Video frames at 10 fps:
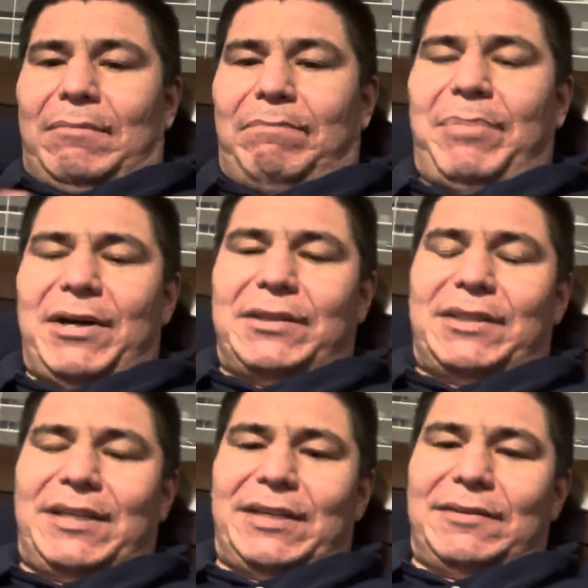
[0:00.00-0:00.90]

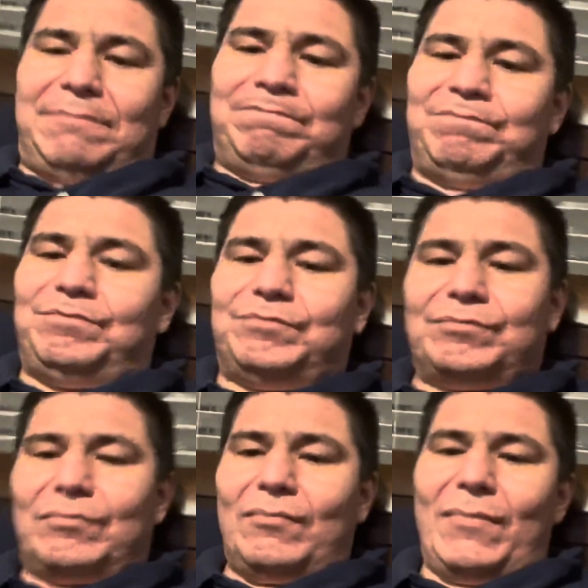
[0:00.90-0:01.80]
But then,
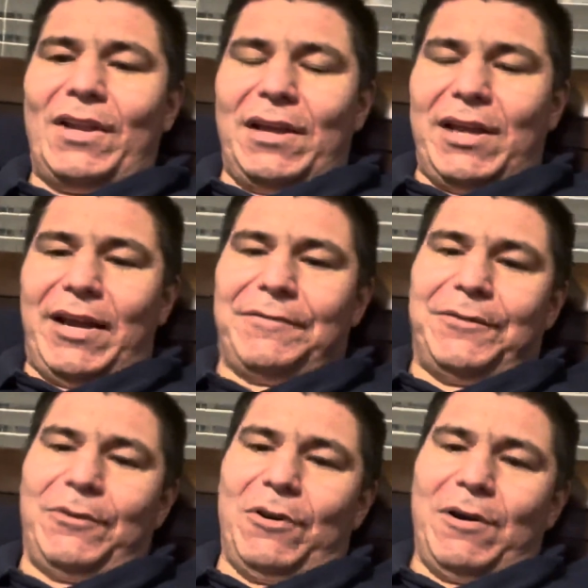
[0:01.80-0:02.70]

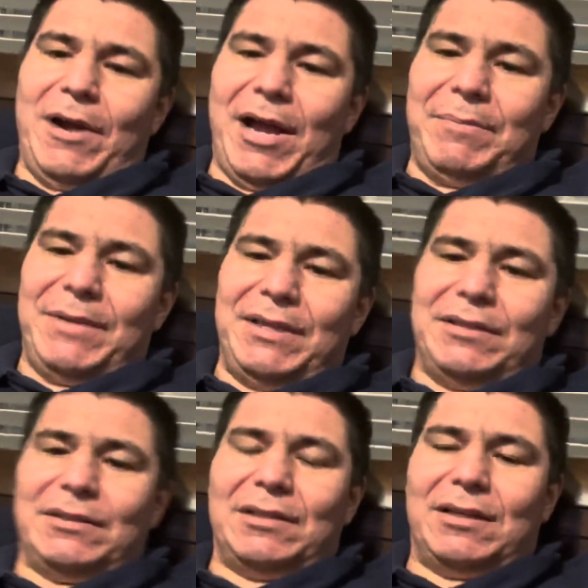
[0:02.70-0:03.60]
after all, I mean,